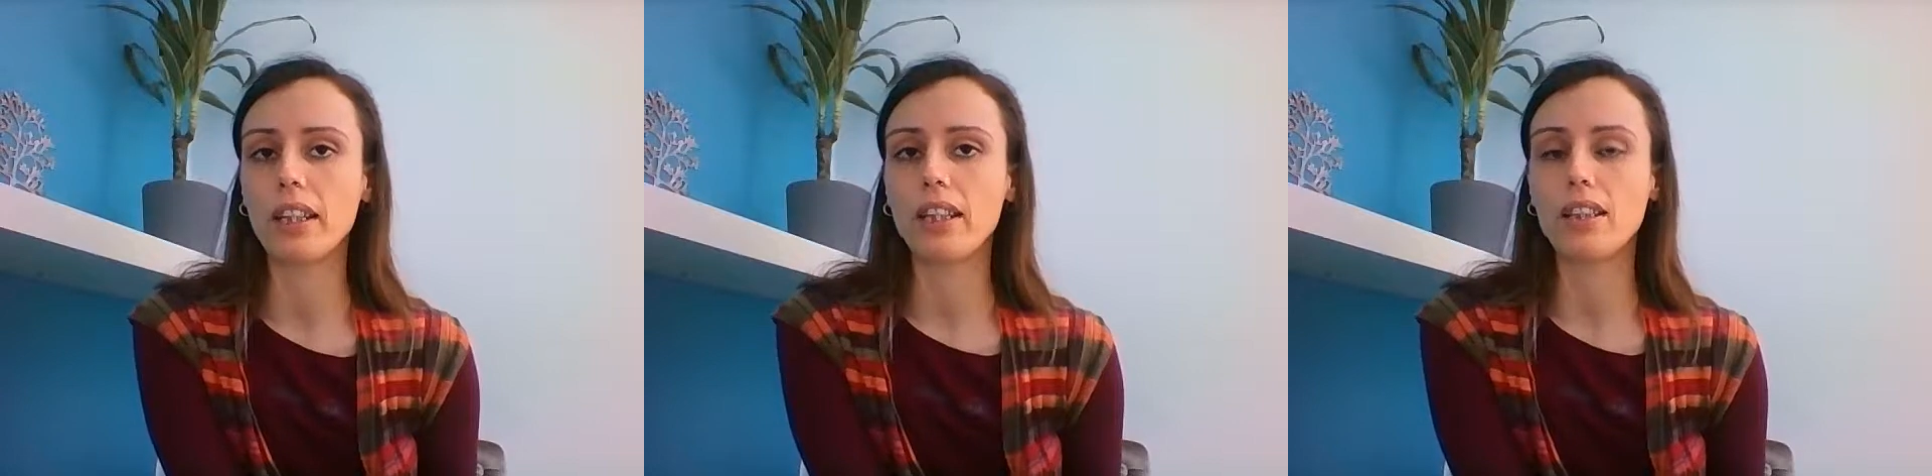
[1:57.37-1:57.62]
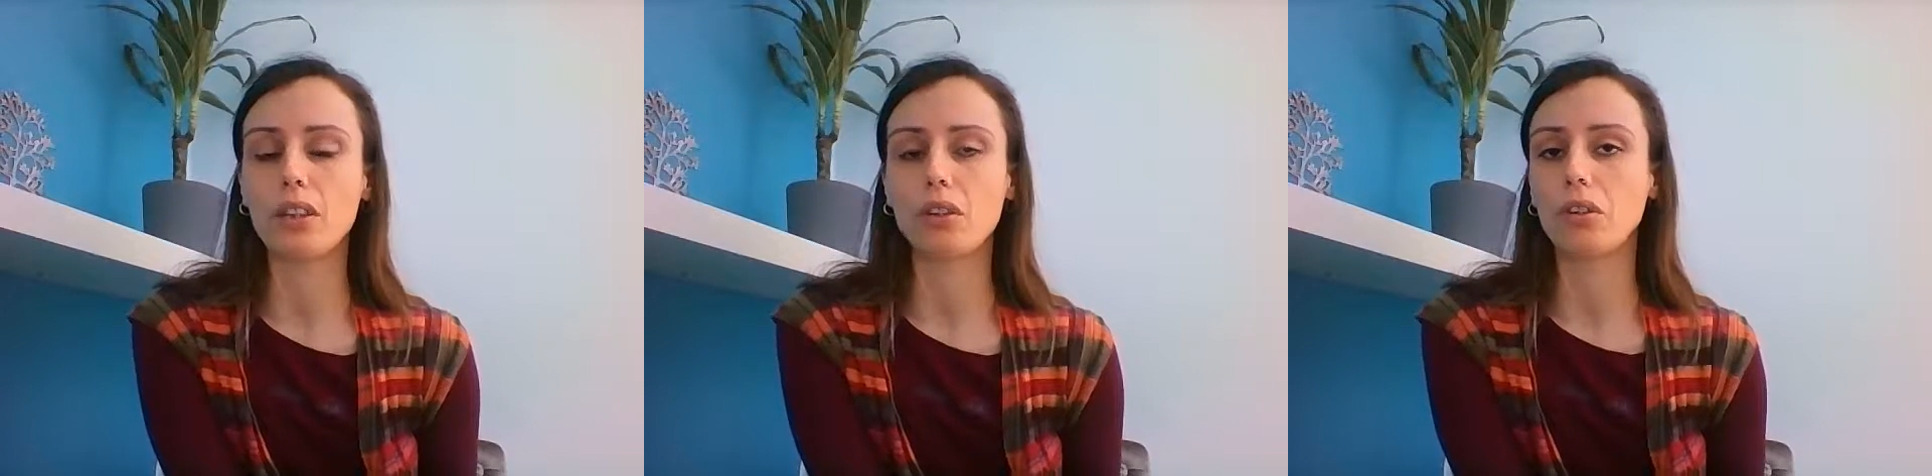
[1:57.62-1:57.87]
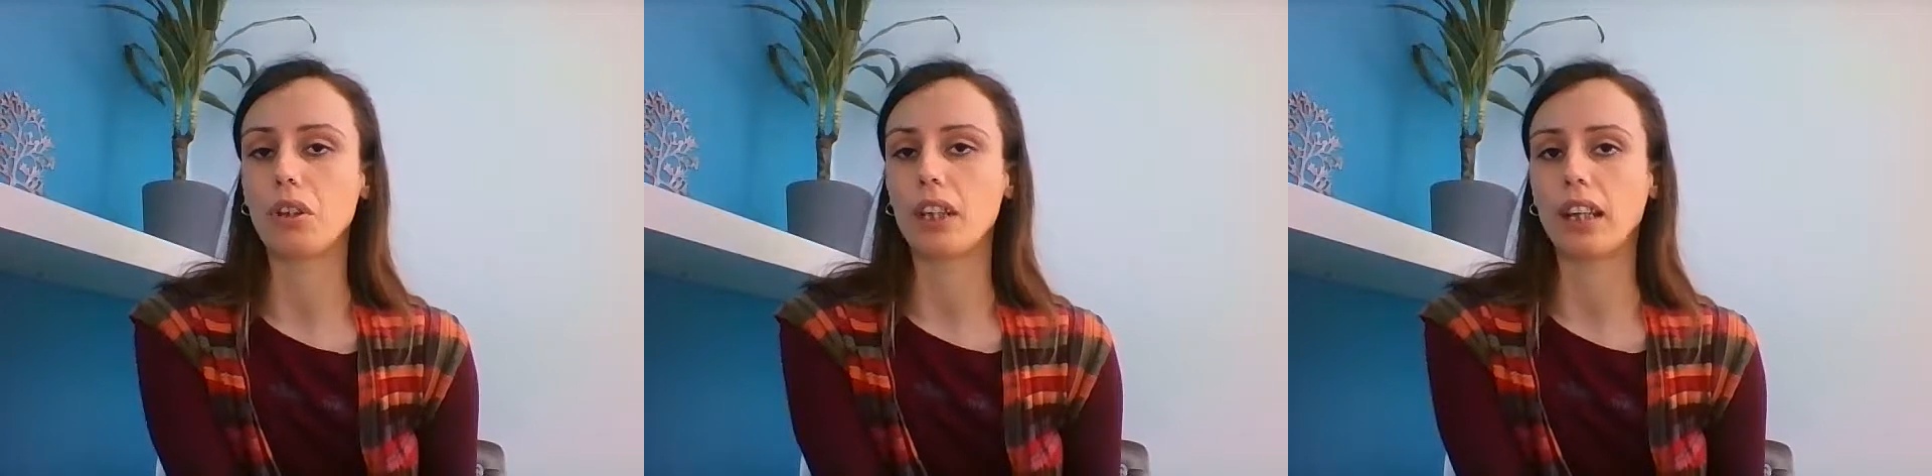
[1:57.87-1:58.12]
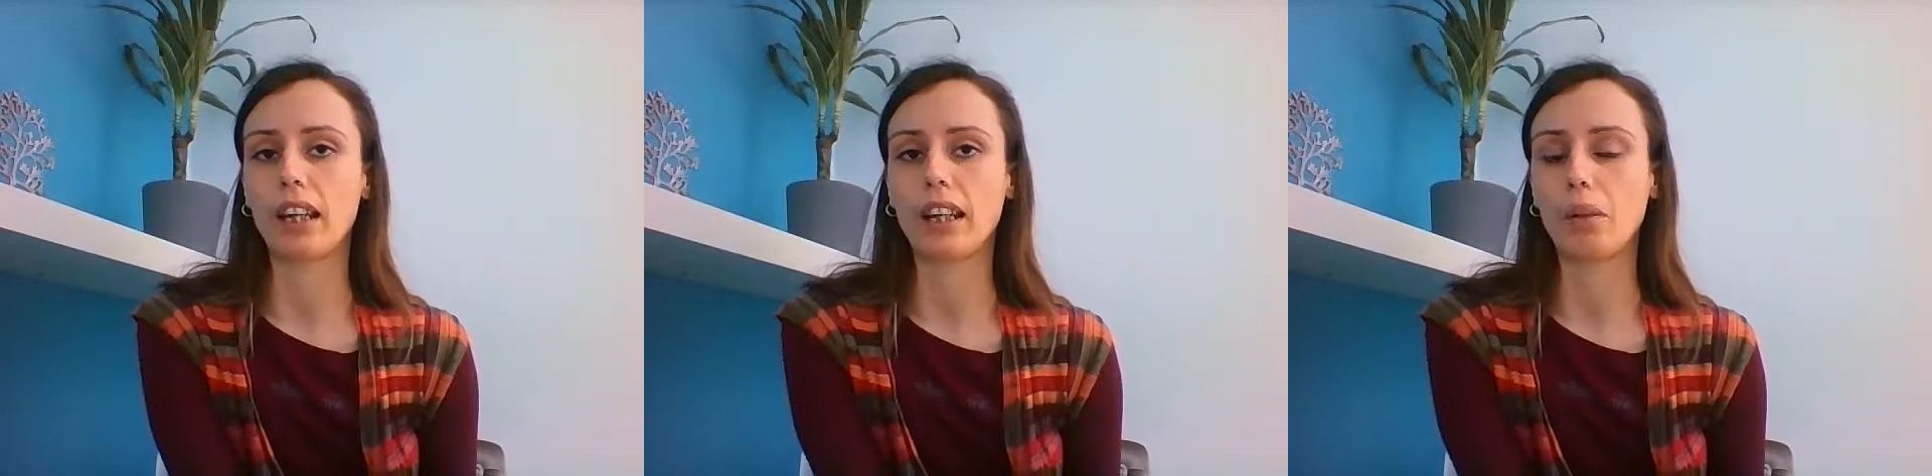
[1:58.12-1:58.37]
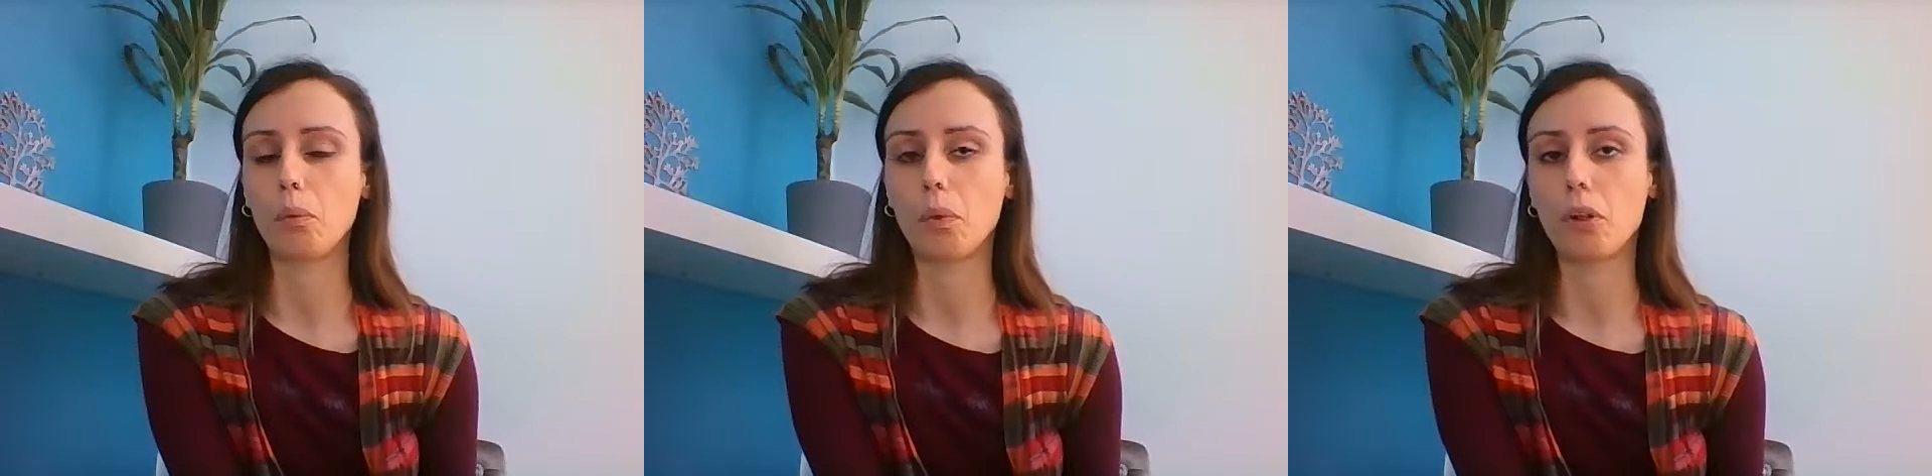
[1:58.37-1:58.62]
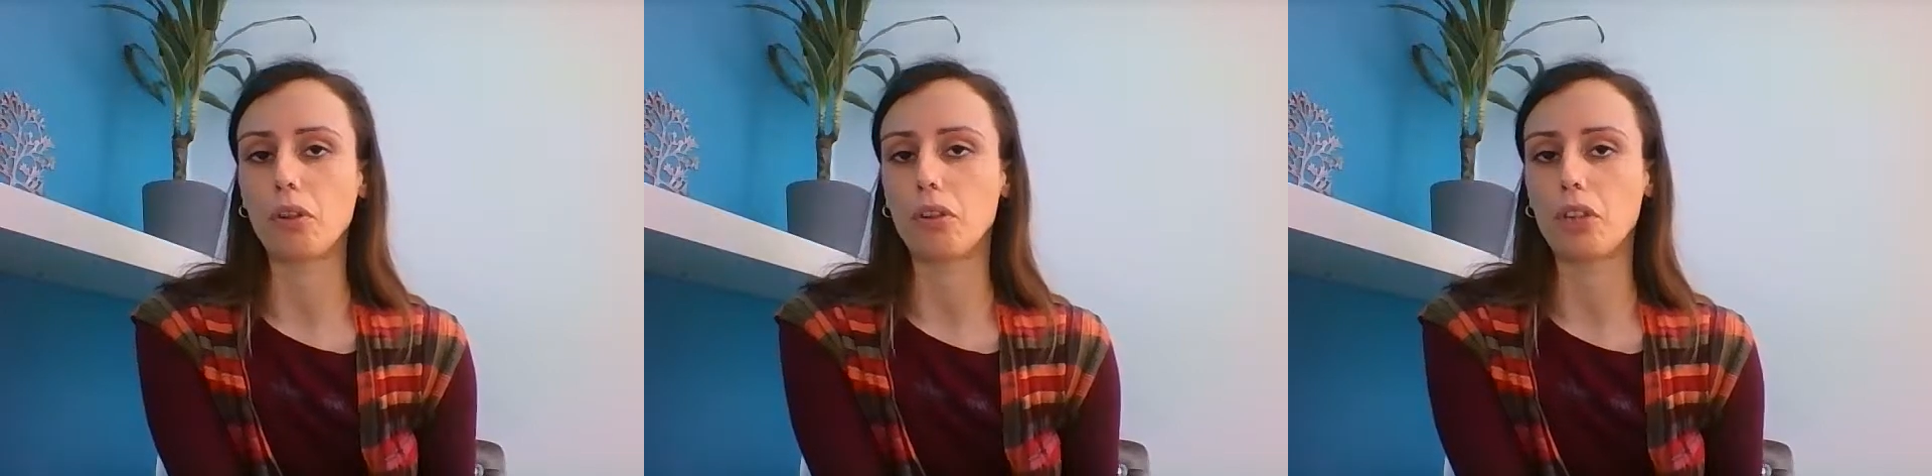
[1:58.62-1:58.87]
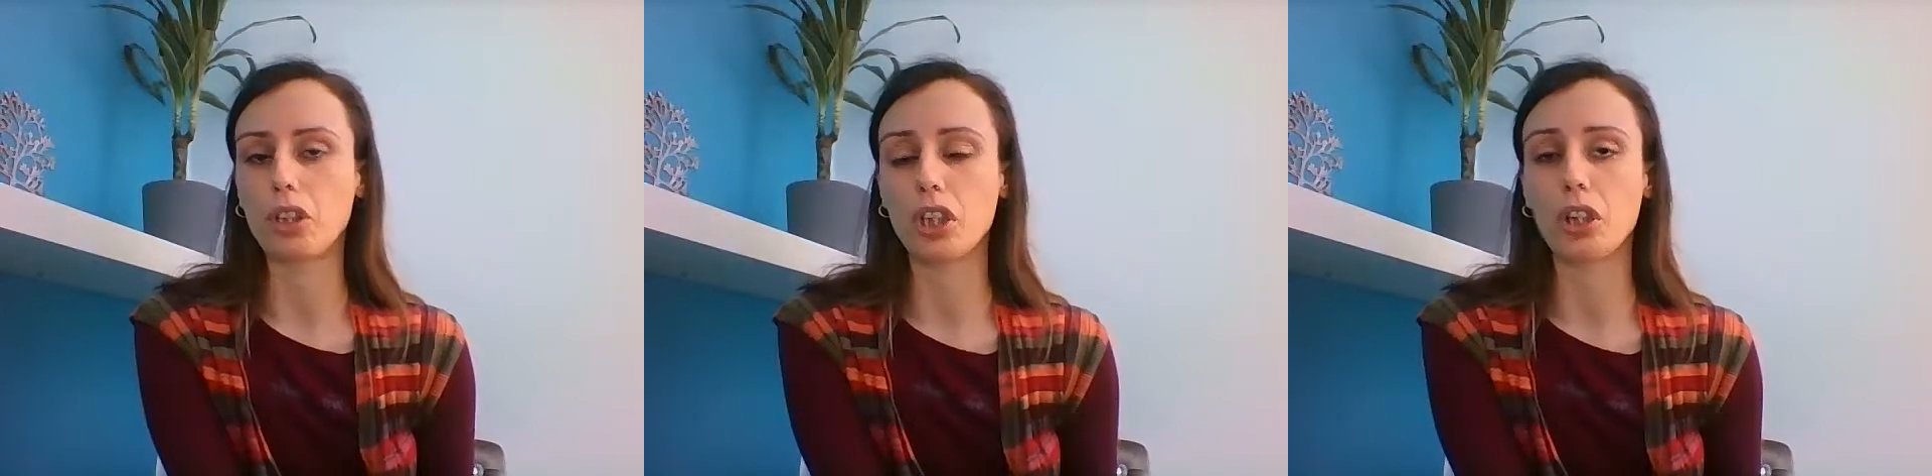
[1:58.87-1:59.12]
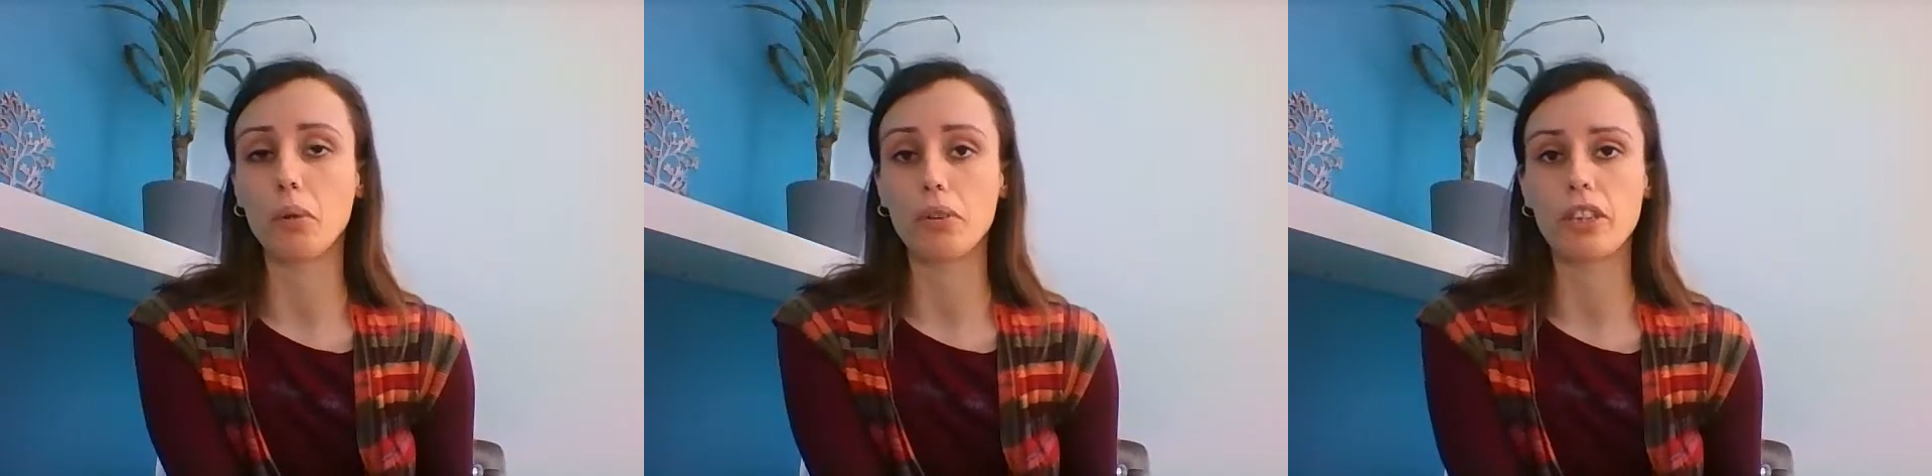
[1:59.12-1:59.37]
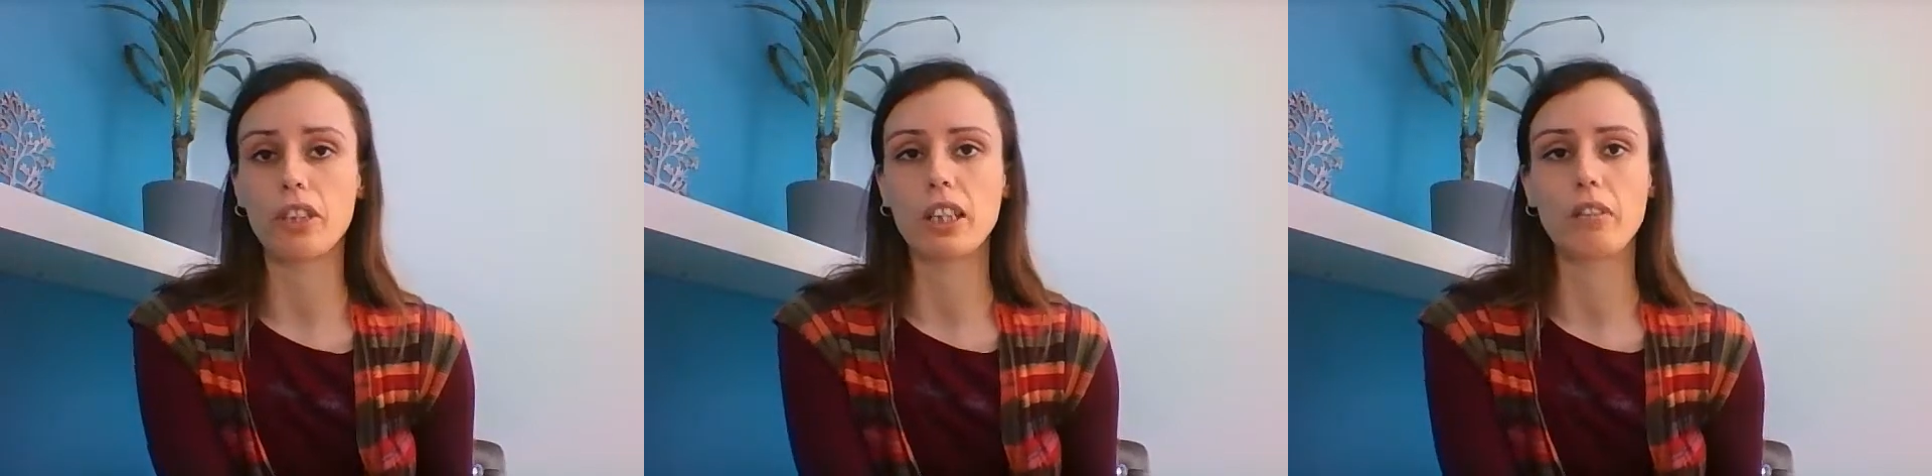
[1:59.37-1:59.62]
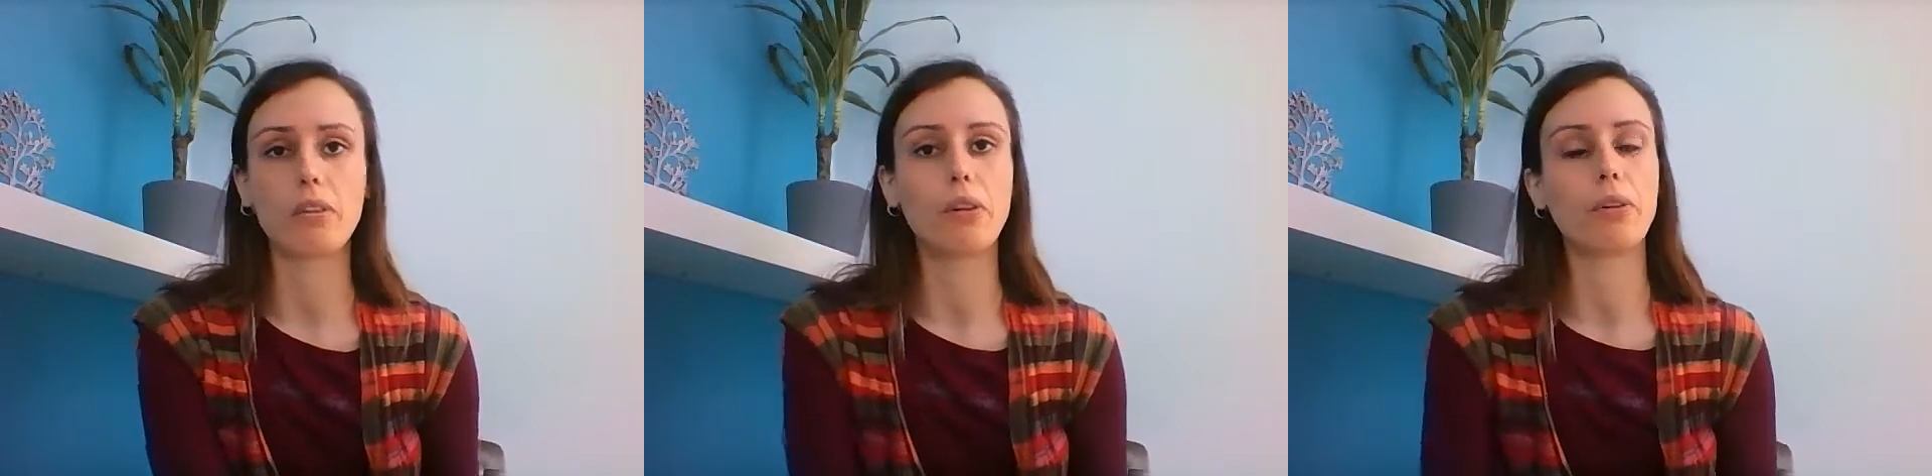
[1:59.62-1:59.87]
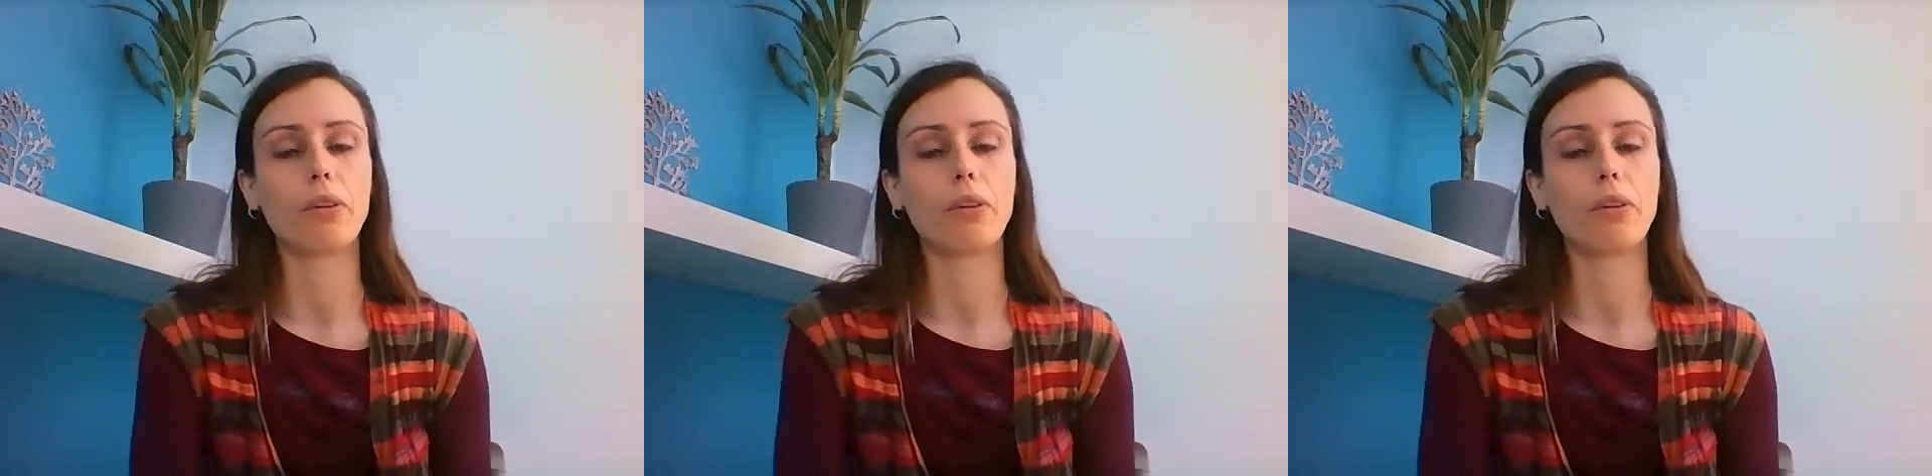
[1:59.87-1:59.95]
So if you can get it a 1 or 2 or 0,